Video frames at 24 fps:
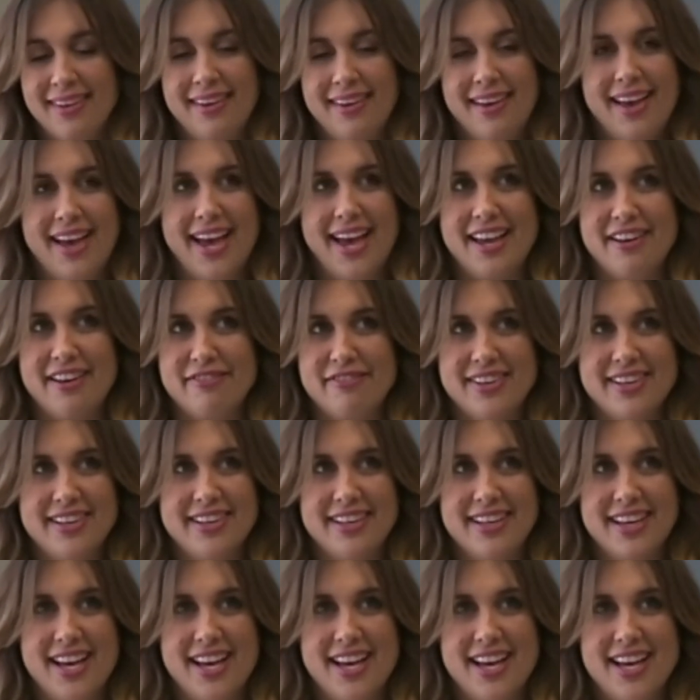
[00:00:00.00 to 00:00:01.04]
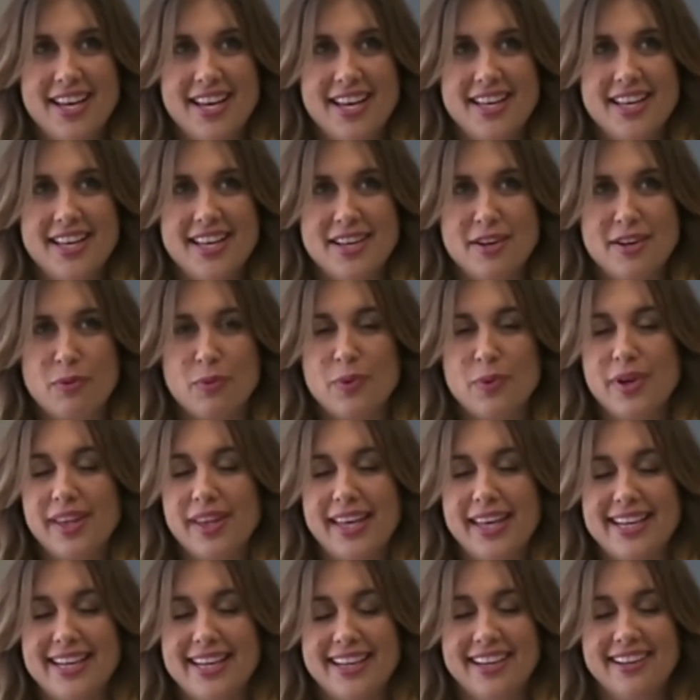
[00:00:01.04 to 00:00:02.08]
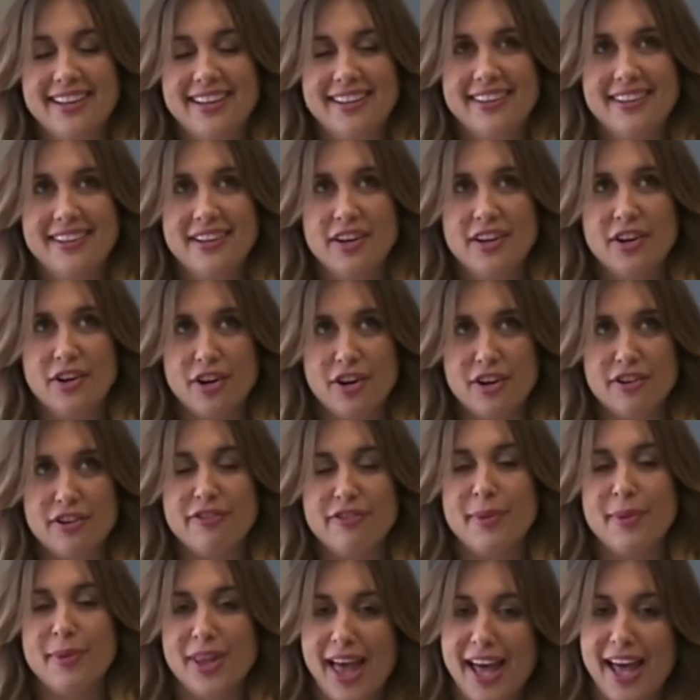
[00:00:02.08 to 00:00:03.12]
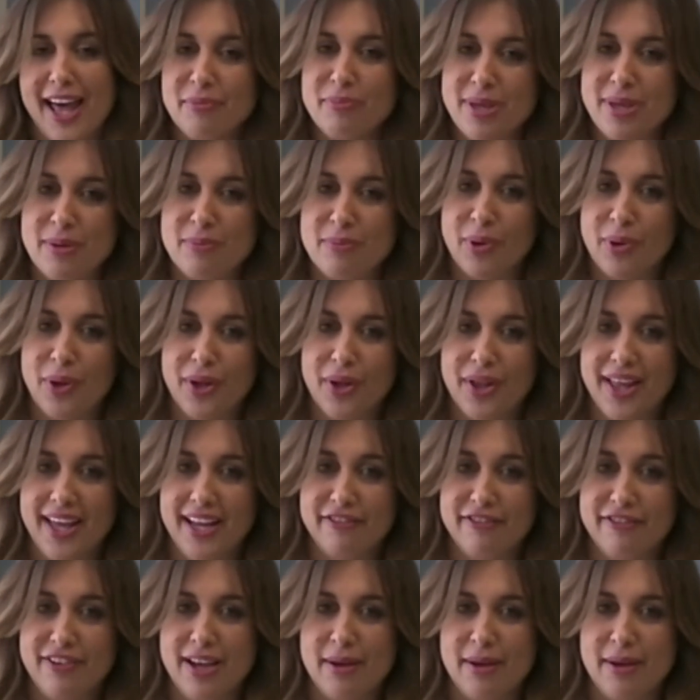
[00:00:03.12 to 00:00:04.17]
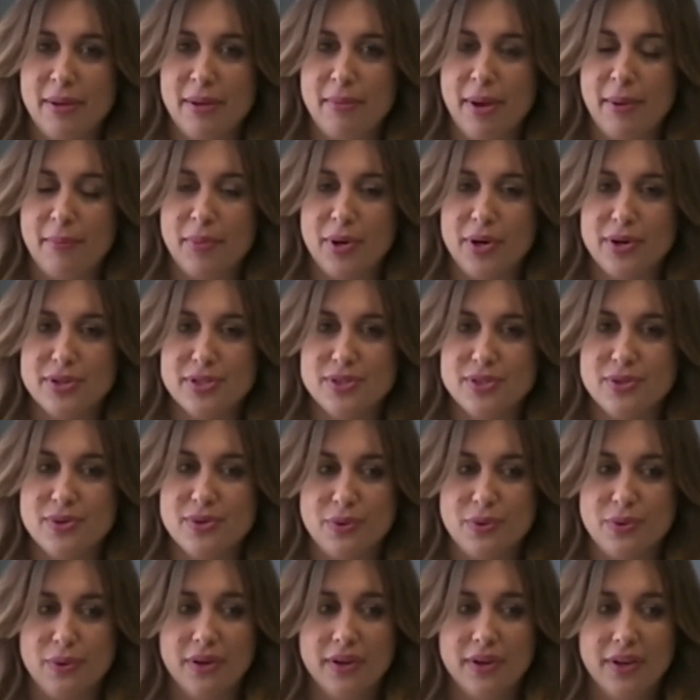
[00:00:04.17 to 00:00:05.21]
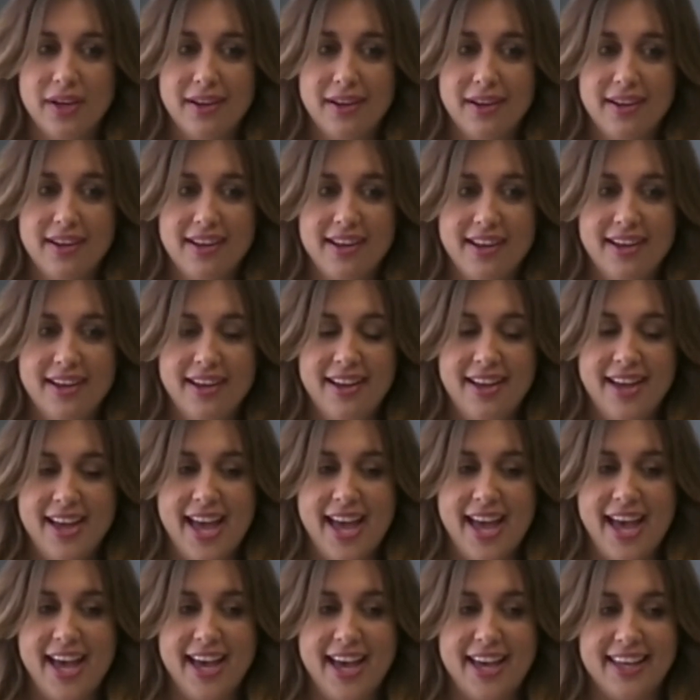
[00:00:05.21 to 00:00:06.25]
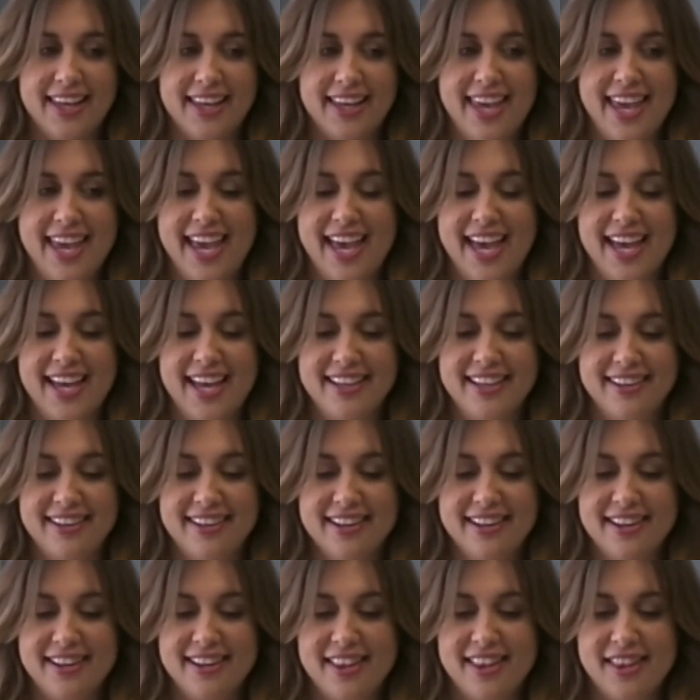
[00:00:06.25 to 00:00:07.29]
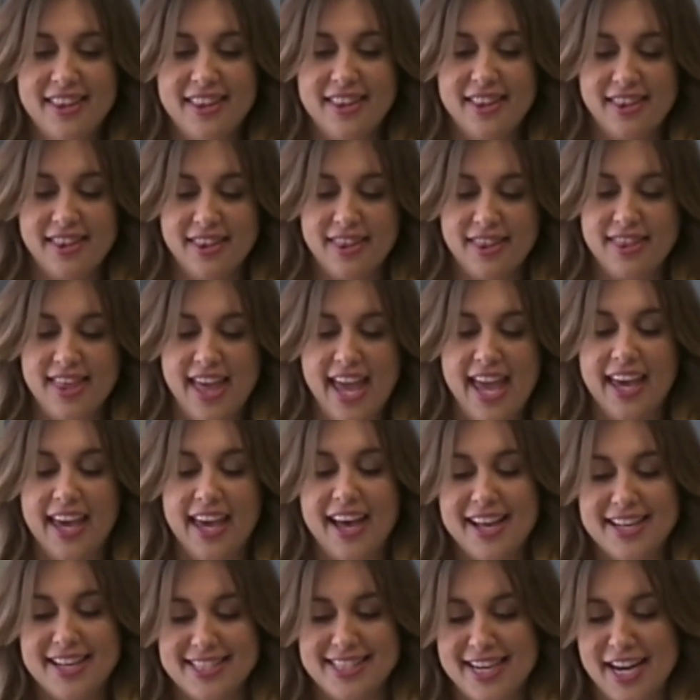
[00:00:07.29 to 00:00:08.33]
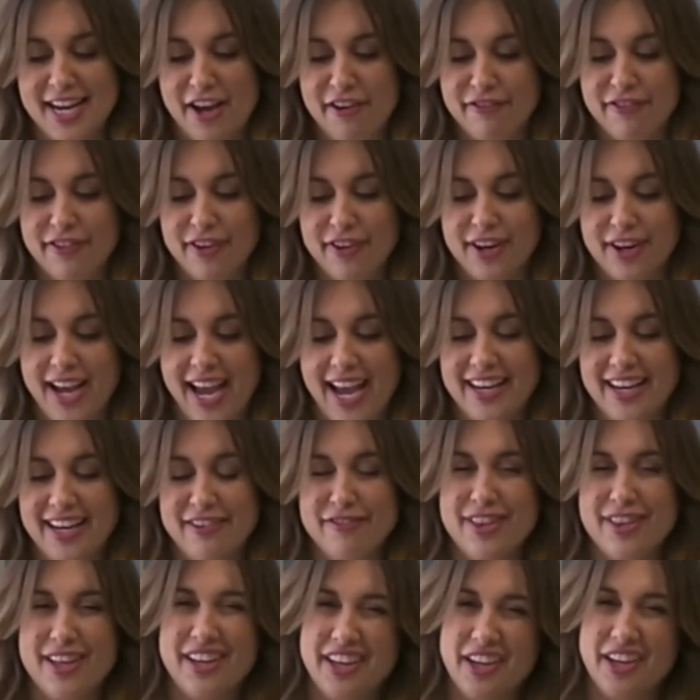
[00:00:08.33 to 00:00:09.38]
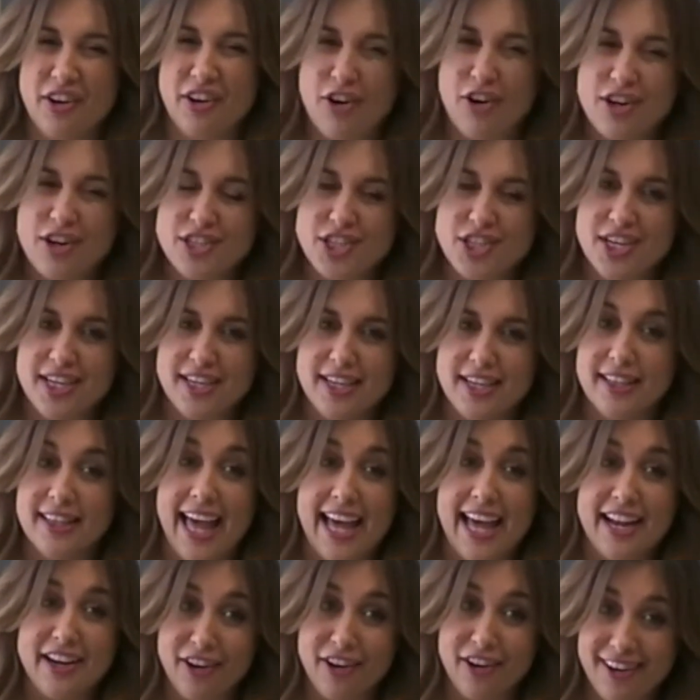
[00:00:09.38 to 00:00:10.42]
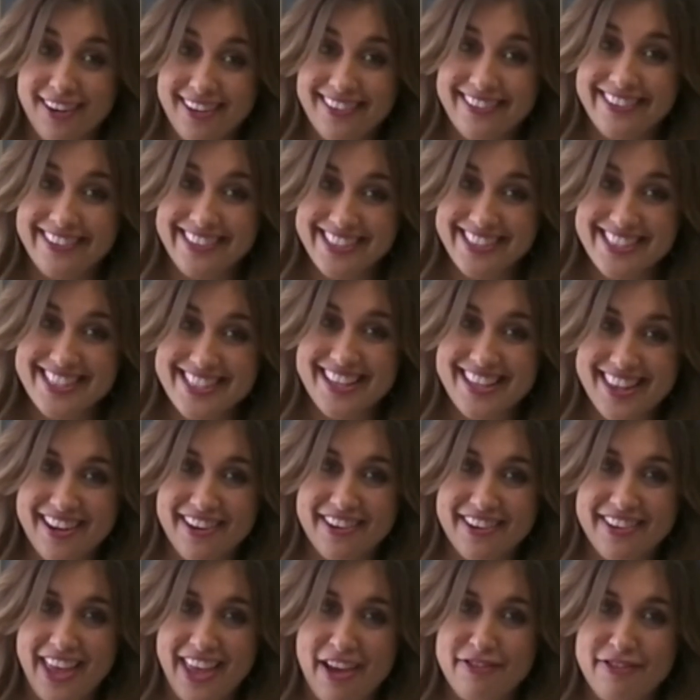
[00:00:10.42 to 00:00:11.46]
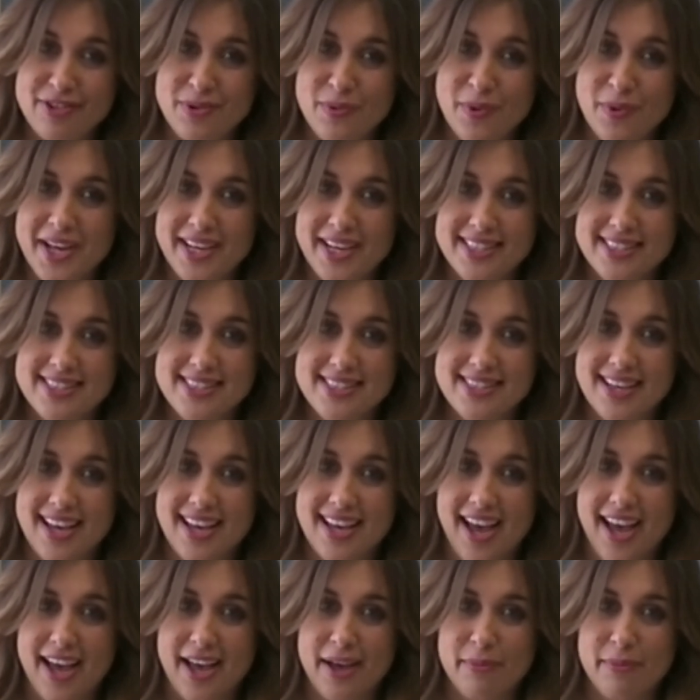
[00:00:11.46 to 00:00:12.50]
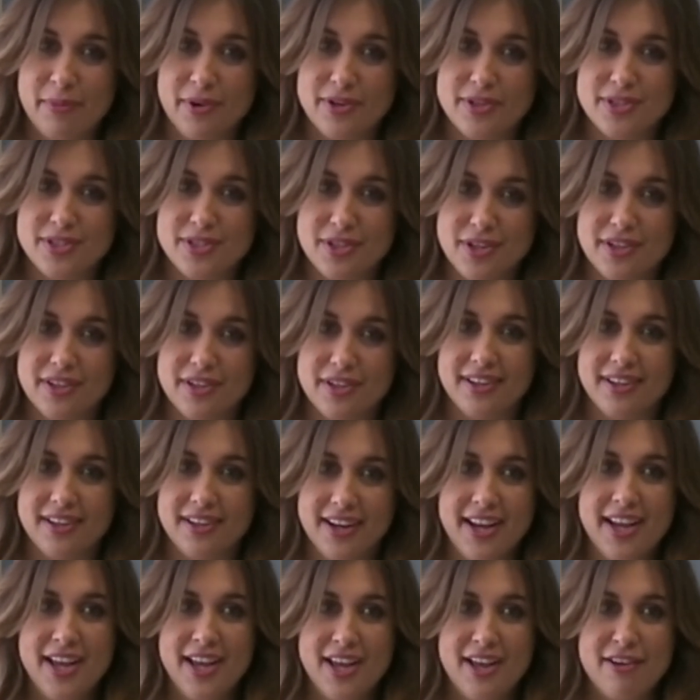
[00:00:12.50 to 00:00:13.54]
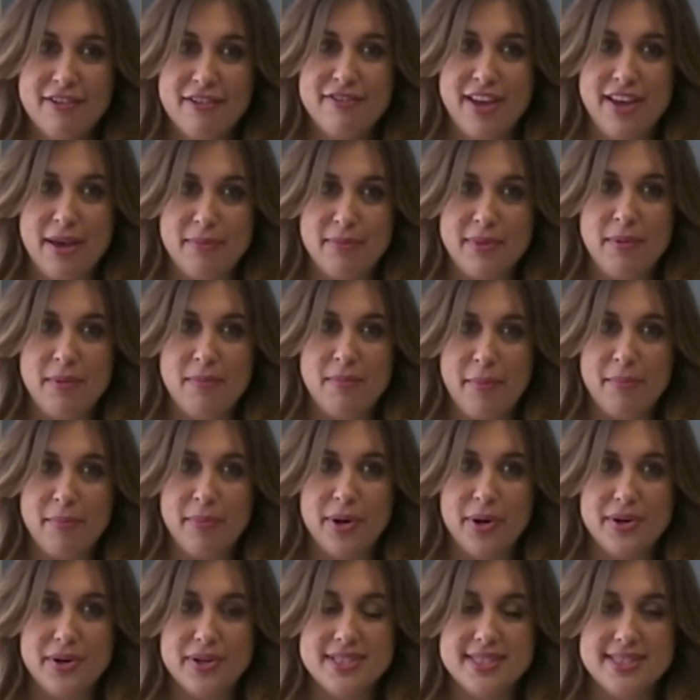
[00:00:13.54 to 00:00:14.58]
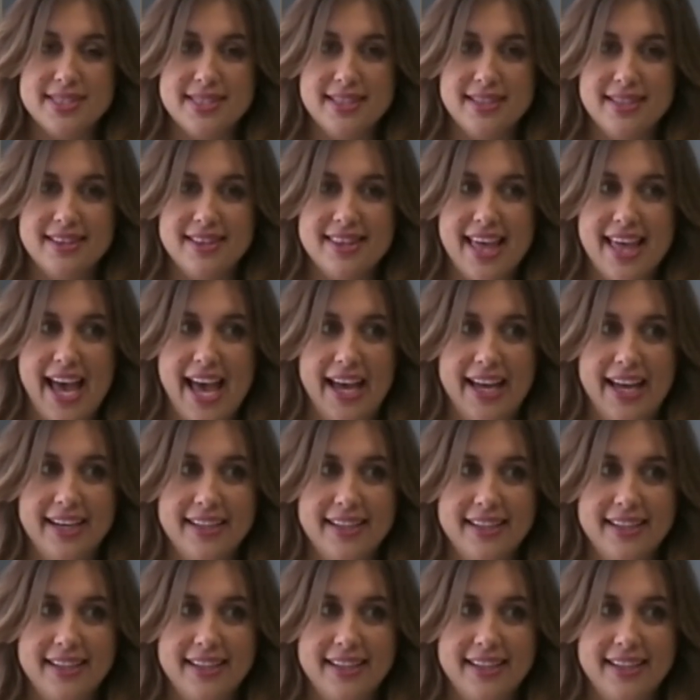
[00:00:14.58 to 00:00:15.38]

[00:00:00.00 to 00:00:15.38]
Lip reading: I've really heard from a lot of people and family members who can't thank us enough for kind of encouraging a letter to their loved ones, or certain family members that